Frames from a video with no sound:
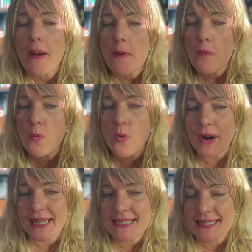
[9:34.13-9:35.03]

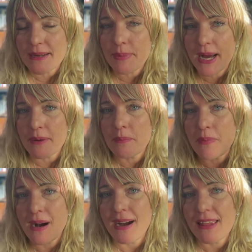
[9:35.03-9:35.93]
What is it about
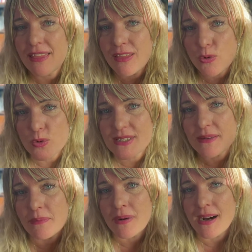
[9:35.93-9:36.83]
my thoughts
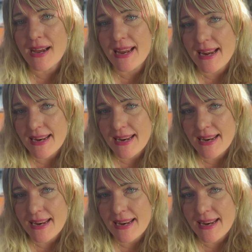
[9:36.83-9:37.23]
and my